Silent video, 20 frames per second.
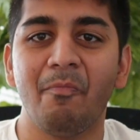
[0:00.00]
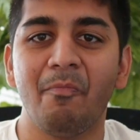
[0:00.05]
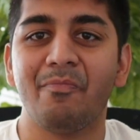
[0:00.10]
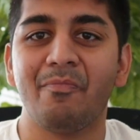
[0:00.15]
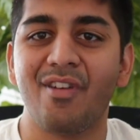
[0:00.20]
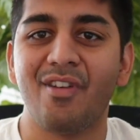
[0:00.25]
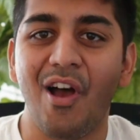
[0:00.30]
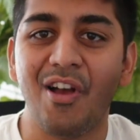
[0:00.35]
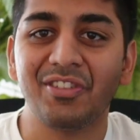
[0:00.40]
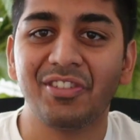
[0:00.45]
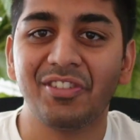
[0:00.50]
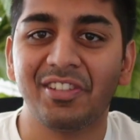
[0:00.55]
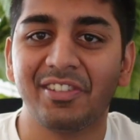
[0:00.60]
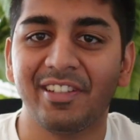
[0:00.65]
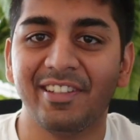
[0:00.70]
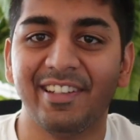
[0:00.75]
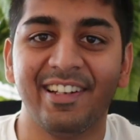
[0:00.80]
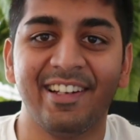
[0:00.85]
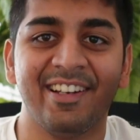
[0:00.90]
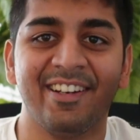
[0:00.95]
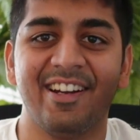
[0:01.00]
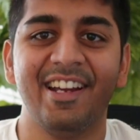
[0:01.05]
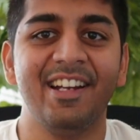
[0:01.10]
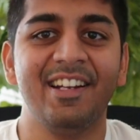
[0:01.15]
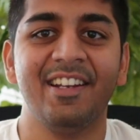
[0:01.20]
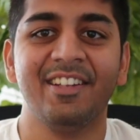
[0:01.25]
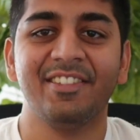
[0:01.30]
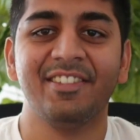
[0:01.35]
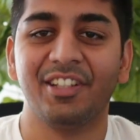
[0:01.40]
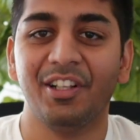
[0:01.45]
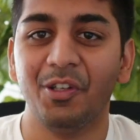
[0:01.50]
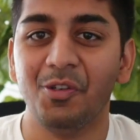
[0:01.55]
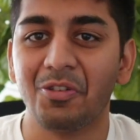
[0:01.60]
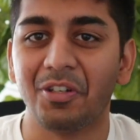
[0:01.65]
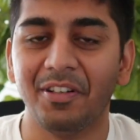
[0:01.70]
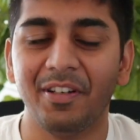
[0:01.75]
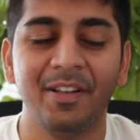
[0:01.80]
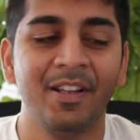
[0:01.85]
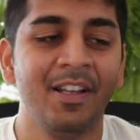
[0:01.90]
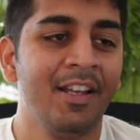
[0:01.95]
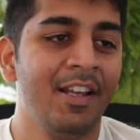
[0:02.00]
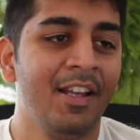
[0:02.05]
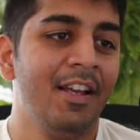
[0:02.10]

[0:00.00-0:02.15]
processing, right, solution.